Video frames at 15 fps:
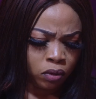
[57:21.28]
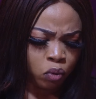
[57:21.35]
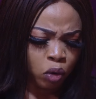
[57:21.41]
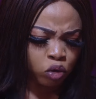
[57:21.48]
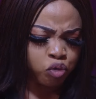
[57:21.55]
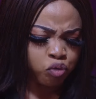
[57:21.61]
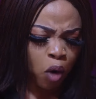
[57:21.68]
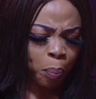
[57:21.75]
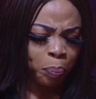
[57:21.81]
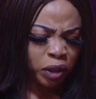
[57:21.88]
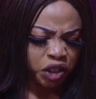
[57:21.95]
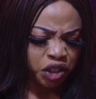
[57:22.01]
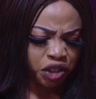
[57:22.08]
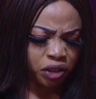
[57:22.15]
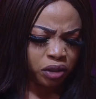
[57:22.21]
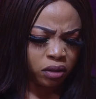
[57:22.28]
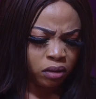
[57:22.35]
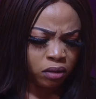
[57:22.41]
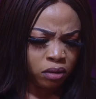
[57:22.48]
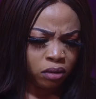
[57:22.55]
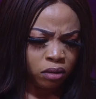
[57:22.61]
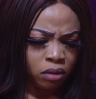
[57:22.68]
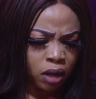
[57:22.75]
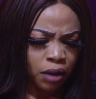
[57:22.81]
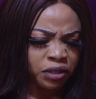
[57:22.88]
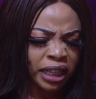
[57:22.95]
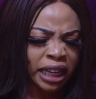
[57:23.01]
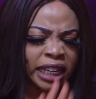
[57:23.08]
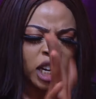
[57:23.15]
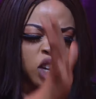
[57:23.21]
What rubbish? I've
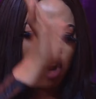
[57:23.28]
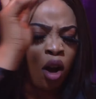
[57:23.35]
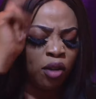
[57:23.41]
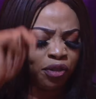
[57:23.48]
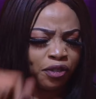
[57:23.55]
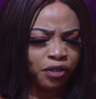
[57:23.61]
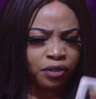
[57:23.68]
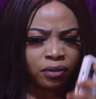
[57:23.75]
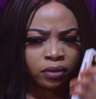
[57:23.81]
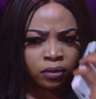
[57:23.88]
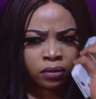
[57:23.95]
taken enough.